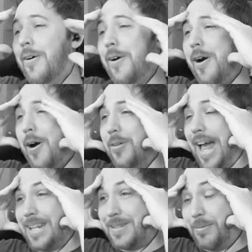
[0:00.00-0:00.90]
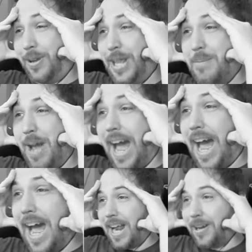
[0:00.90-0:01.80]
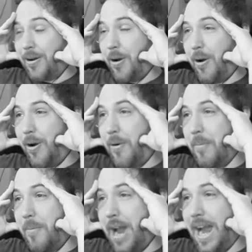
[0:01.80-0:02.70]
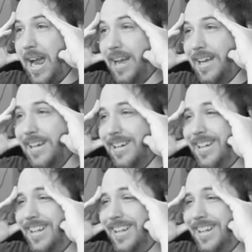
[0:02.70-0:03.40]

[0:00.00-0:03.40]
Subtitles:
Oh, that's really bad. Oh, man.